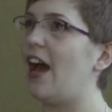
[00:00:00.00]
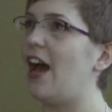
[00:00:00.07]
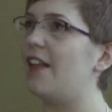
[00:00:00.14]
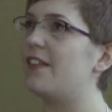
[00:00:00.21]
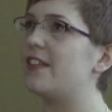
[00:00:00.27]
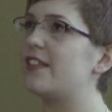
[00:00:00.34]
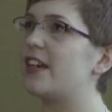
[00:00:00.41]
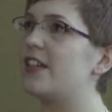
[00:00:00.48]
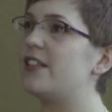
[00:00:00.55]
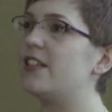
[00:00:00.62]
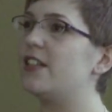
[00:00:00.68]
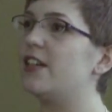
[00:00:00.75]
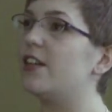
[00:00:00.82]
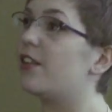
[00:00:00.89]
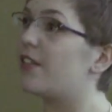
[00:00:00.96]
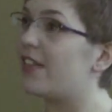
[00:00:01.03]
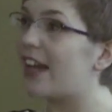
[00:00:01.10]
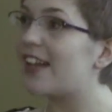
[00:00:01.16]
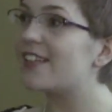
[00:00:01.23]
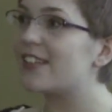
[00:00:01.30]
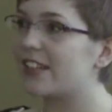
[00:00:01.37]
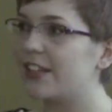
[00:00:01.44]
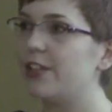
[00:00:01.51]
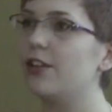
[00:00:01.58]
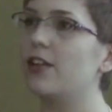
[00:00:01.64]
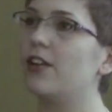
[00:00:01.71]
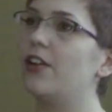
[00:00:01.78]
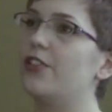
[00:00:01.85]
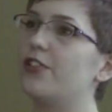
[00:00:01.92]
And this idea, thanks to
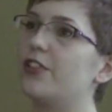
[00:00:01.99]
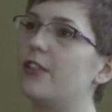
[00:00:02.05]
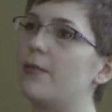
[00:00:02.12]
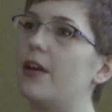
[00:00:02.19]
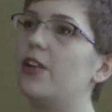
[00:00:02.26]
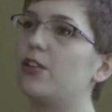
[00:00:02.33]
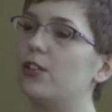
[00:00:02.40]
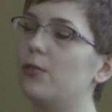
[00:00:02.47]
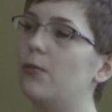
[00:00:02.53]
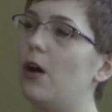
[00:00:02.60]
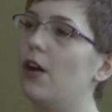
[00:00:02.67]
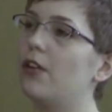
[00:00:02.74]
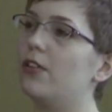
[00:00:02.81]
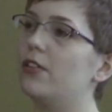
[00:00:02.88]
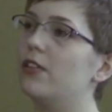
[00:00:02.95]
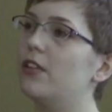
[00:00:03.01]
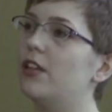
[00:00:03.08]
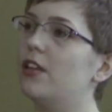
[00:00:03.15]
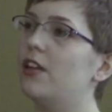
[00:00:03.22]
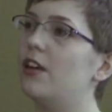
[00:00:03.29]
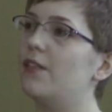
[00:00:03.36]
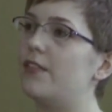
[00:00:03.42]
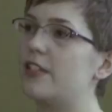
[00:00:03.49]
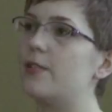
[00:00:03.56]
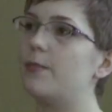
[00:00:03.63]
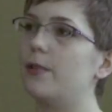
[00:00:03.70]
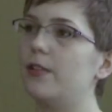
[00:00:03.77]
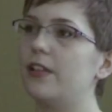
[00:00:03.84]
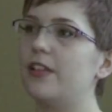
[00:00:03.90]
cure culture and the medical model of
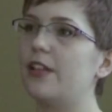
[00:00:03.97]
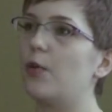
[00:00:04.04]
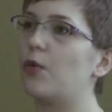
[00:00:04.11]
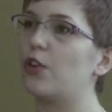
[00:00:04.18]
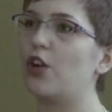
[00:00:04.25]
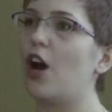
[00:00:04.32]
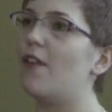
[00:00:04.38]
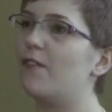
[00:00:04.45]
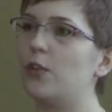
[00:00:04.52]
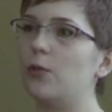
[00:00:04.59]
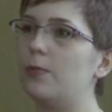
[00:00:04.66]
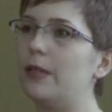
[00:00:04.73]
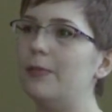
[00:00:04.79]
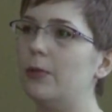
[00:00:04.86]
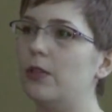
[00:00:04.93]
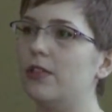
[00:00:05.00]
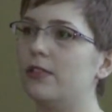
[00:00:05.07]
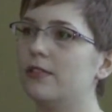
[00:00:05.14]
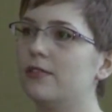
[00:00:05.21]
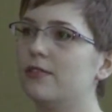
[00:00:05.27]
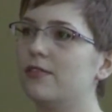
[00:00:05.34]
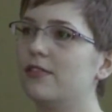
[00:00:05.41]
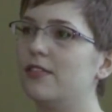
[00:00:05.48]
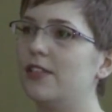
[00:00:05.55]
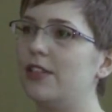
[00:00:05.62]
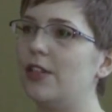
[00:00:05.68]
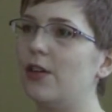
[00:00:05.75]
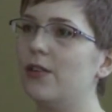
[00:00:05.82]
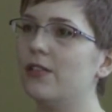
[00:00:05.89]
disability, that we're not full people,
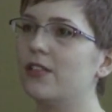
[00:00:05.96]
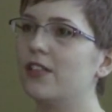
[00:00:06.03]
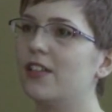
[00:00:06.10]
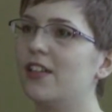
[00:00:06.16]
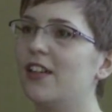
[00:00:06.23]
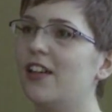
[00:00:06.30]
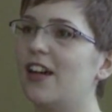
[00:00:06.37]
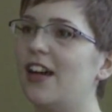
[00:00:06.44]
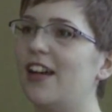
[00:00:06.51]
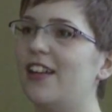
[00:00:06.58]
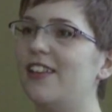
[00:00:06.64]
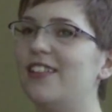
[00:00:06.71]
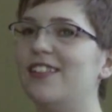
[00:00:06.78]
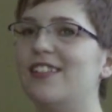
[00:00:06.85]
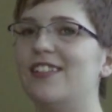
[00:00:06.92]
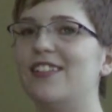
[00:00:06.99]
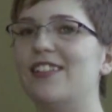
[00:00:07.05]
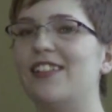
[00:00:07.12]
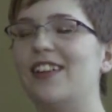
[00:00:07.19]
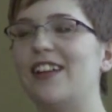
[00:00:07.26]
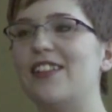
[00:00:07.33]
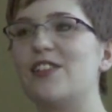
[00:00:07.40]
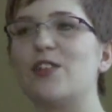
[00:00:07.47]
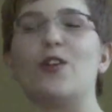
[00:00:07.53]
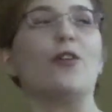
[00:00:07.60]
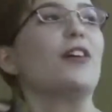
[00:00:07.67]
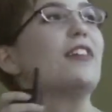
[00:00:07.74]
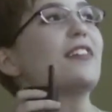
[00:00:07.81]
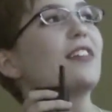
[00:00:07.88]
you know? And, and
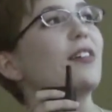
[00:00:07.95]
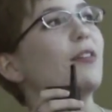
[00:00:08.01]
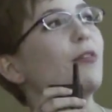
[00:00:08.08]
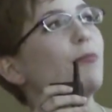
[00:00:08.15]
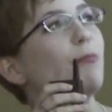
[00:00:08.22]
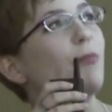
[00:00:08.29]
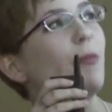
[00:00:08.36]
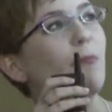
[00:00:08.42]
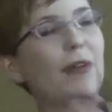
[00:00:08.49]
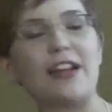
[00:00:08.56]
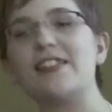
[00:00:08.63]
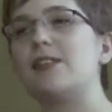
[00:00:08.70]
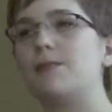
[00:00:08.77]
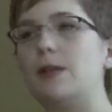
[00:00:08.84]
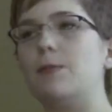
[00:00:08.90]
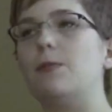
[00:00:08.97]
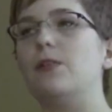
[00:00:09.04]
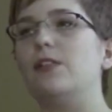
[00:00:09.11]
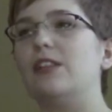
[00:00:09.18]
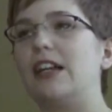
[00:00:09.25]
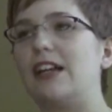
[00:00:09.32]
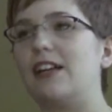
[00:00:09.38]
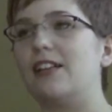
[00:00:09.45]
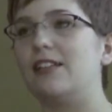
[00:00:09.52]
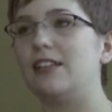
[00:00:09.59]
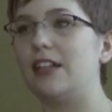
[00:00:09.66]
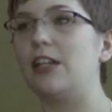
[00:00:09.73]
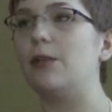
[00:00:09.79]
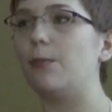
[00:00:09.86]
so it's amazing people like
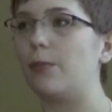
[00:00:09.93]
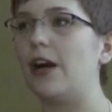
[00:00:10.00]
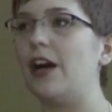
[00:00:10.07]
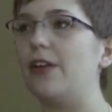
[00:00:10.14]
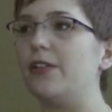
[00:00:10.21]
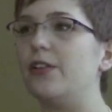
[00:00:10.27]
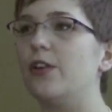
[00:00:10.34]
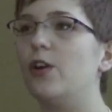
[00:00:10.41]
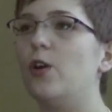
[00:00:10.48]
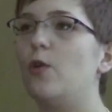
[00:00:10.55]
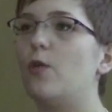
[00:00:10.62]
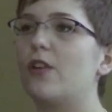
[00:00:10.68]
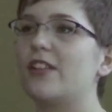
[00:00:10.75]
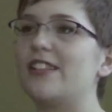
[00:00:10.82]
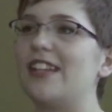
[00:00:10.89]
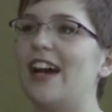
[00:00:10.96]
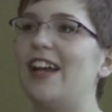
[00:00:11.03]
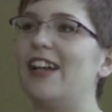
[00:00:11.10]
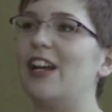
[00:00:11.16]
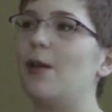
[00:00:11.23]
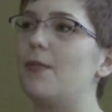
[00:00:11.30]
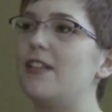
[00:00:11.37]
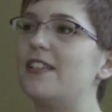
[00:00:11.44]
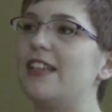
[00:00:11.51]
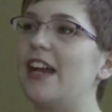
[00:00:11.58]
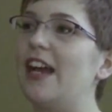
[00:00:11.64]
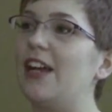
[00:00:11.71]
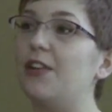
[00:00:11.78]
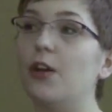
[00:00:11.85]
Lydia Brown who are standing up and
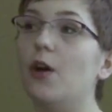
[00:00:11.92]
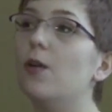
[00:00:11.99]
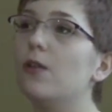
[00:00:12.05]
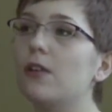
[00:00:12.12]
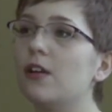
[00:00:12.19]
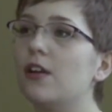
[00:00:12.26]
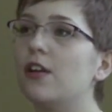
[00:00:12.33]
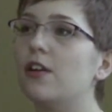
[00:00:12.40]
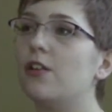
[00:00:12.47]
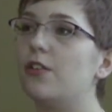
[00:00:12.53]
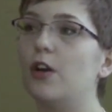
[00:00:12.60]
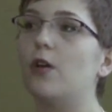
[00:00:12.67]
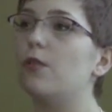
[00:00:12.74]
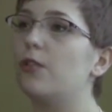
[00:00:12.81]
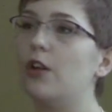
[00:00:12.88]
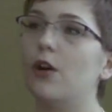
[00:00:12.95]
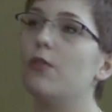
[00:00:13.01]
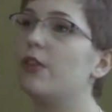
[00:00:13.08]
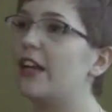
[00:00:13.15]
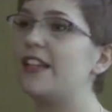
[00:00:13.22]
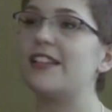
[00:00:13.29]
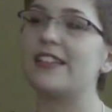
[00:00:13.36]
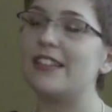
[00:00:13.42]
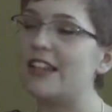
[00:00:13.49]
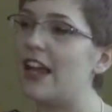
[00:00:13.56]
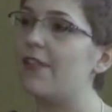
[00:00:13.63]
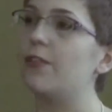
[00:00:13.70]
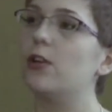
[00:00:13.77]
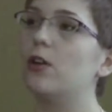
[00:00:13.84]
saying, no, no, no, it is
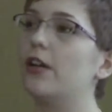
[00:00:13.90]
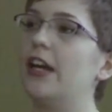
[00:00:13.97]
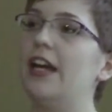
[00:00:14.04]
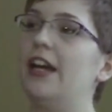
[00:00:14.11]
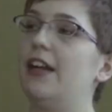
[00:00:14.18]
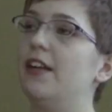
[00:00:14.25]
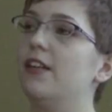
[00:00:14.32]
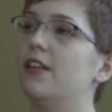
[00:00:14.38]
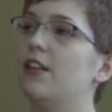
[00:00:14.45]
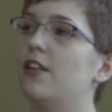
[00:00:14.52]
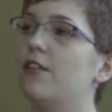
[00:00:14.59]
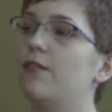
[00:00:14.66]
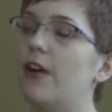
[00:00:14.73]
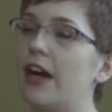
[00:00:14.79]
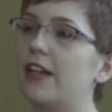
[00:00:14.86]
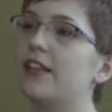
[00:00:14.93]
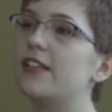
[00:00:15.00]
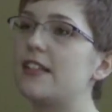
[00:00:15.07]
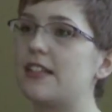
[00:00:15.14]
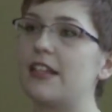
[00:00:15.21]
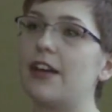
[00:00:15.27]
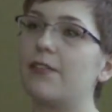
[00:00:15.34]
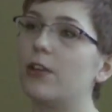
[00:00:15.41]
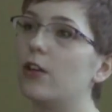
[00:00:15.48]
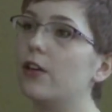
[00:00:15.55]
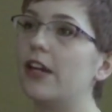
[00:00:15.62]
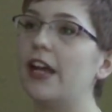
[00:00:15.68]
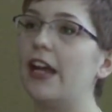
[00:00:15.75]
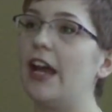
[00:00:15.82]
never okay. Violence is never
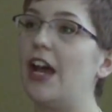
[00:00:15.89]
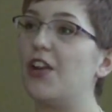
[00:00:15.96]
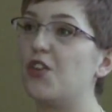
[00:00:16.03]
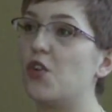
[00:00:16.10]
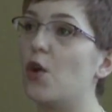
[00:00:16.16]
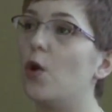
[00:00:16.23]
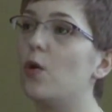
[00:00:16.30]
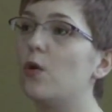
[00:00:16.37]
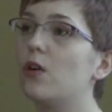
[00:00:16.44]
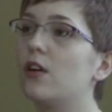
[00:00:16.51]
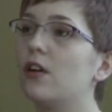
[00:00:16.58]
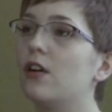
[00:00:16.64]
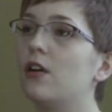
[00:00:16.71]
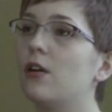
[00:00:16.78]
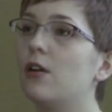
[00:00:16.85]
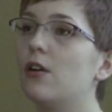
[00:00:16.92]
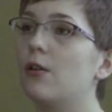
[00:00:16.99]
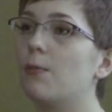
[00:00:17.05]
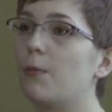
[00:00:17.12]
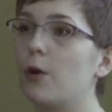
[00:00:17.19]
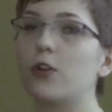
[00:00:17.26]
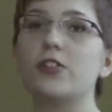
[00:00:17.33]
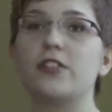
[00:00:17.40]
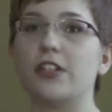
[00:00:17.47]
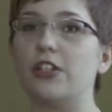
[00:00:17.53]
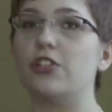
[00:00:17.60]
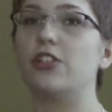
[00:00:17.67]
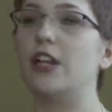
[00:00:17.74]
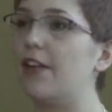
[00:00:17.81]
okay, and no
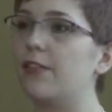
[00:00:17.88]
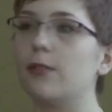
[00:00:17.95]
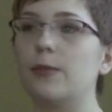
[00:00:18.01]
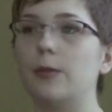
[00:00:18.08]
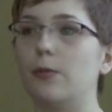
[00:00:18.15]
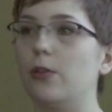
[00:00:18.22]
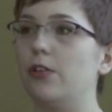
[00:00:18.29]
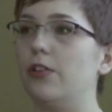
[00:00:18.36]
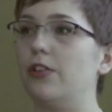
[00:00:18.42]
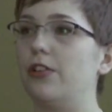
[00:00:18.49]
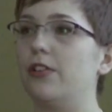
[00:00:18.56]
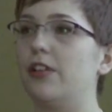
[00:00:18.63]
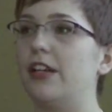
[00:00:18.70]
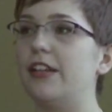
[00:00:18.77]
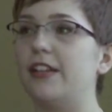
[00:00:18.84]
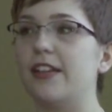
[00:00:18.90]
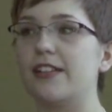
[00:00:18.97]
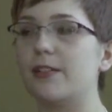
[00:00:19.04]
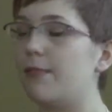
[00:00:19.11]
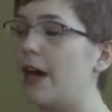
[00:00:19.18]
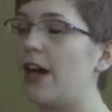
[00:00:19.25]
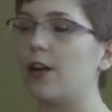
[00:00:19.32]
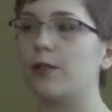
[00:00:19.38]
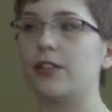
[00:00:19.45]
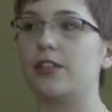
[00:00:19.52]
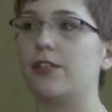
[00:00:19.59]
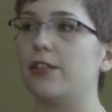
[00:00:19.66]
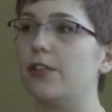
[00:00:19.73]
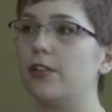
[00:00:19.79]
person should ever be murdered. It doesn't matter what
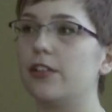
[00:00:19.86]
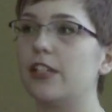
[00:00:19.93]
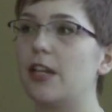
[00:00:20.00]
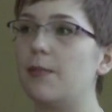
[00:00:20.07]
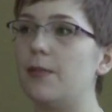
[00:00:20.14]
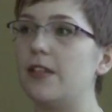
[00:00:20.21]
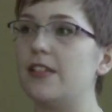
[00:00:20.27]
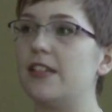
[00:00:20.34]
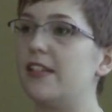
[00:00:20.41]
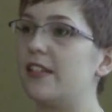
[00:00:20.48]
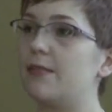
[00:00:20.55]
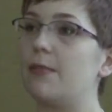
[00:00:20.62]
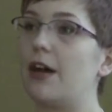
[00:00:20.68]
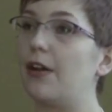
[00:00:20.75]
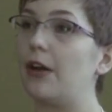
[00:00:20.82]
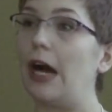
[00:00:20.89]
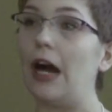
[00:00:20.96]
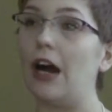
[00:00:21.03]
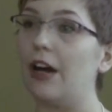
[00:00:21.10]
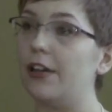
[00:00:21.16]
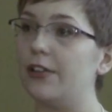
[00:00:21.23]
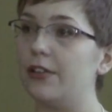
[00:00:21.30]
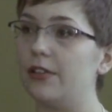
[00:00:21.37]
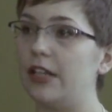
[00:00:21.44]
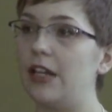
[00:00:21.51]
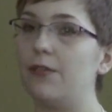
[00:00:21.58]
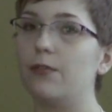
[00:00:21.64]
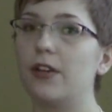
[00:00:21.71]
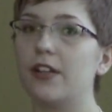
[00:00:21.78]
their neurotype is, it doesn't matter how hard their
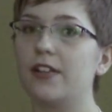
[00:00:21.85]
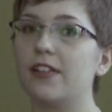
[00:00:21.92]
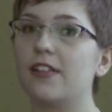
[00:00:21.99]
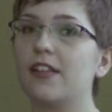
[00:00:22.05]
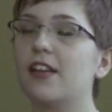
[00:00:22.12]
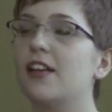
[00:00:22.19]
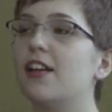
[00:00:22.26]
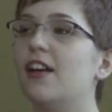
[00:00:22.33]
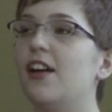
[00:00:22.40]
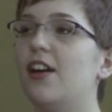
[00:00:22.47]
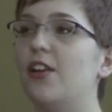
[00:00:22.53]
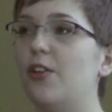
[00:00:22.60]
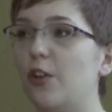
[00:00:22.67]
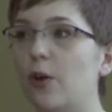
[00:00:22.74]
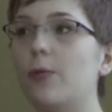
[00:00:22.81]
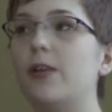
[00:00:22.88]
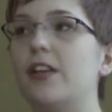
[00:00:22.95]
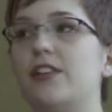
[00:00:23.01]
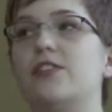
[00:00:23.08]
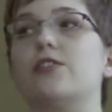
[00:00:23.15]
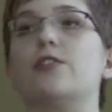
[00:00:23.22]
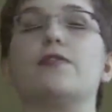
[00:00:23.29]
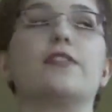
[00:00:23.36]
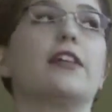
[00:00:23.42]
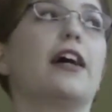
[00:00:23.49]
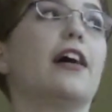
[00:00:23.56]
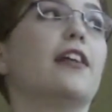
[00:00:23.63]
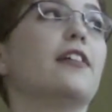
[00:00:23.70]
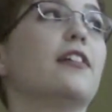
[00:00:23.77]
life was. Nobody deserves
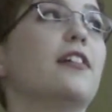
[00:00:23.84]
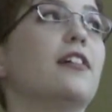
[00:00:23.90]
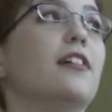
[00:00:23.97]
that.